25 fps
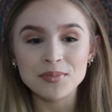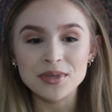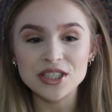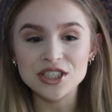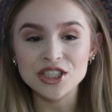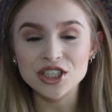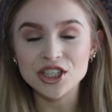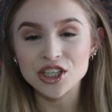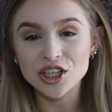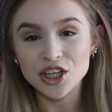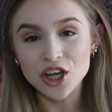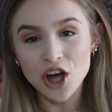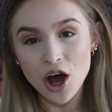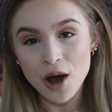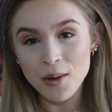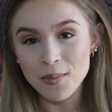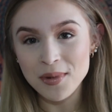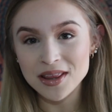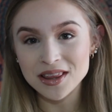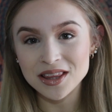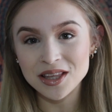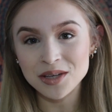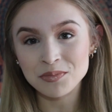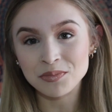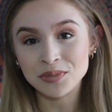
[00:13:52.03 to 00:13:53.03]
be sure to
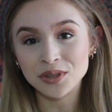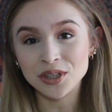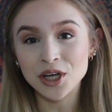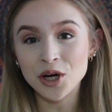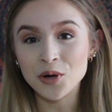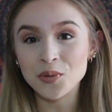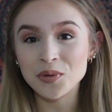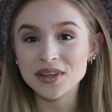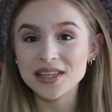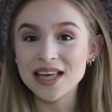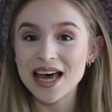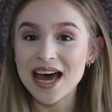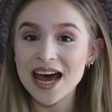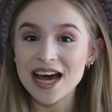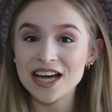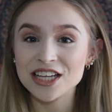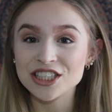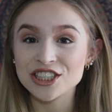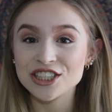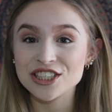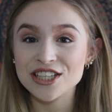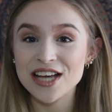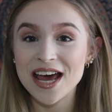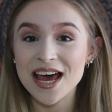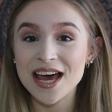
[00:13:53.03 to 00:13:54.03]
comment them below with the
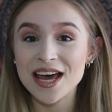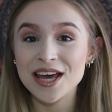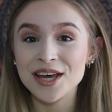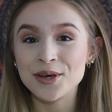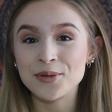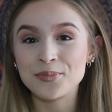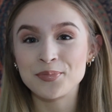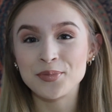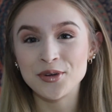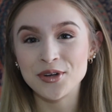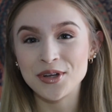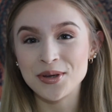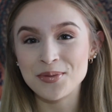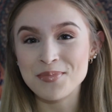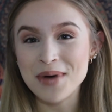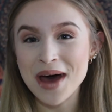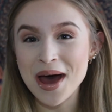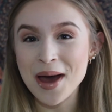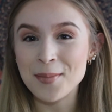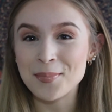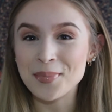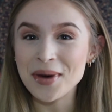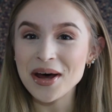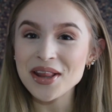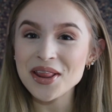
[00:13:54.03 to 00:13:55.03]
hashtag Beauty
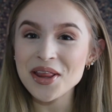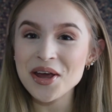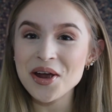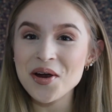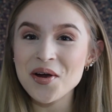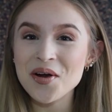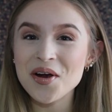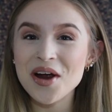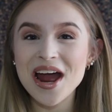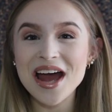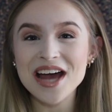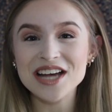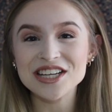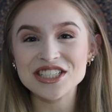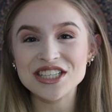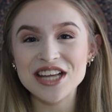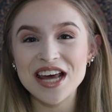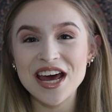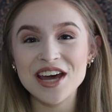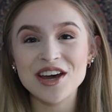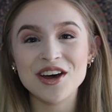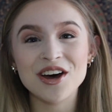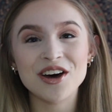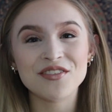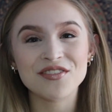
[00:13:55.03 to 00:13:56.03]
by Butler or
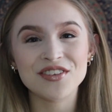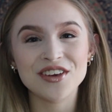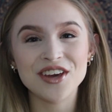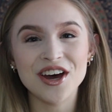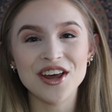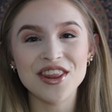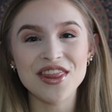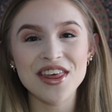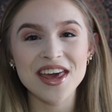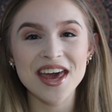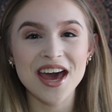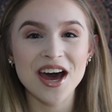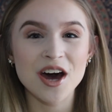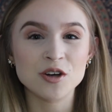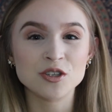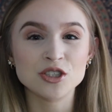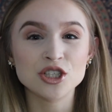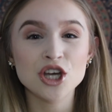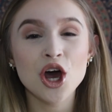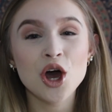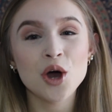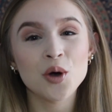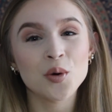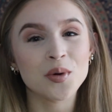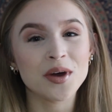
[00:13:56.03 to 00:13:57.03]
hashtag Coffee on the Couch
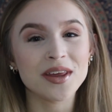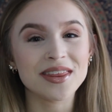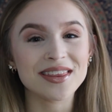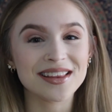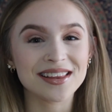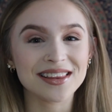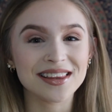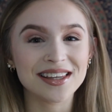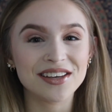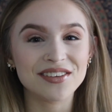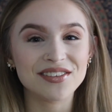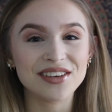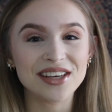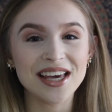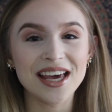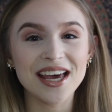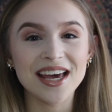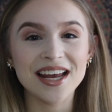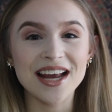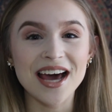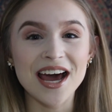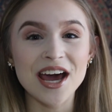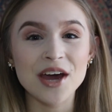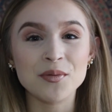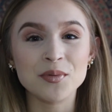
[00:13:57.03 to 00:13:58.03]
with Livy,
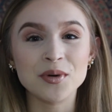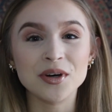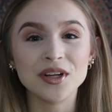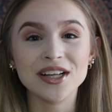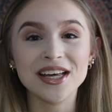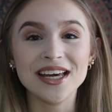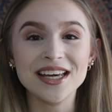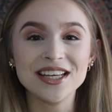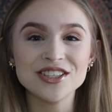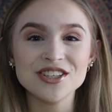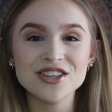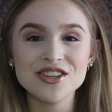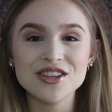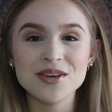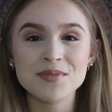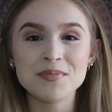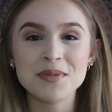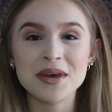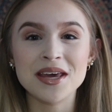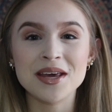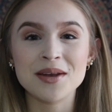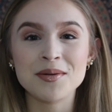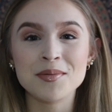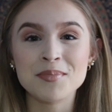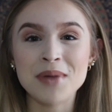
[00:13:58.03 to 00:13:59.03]
and I will answer them
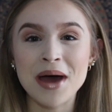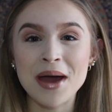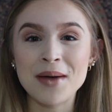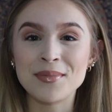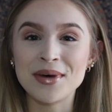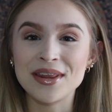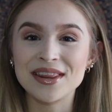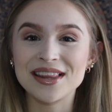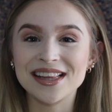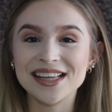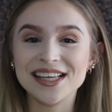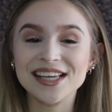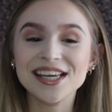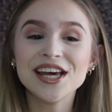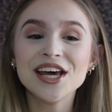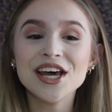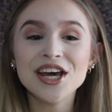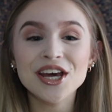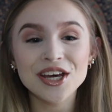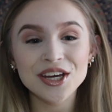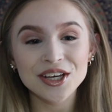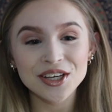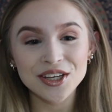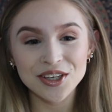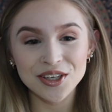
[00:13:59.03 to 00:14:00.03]
in my monthly
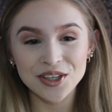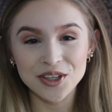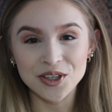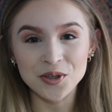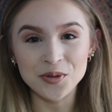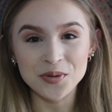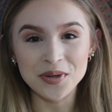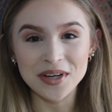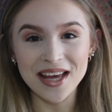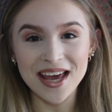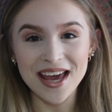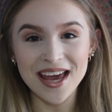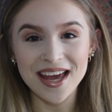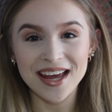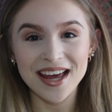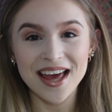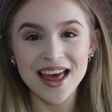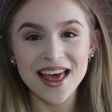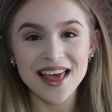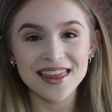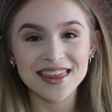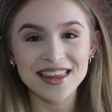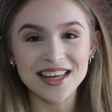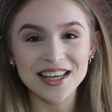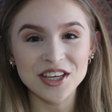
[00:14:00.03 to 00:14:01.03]
Q&A.
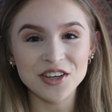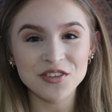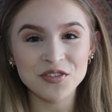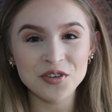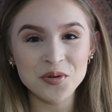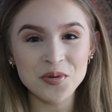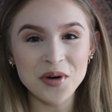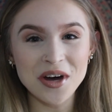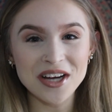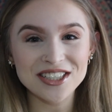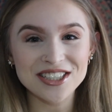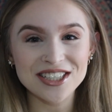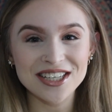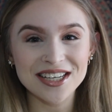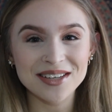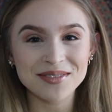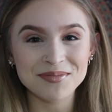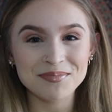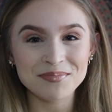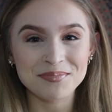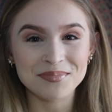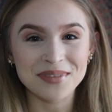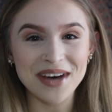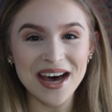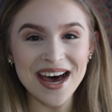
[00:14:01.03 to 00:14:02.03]
Thank you for
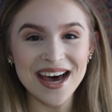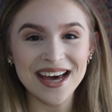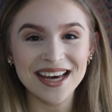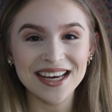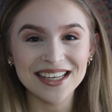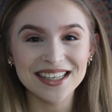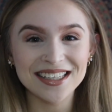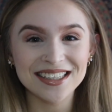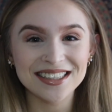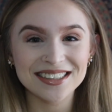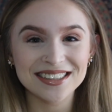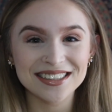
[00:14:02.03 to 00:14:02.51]
watching. Bye.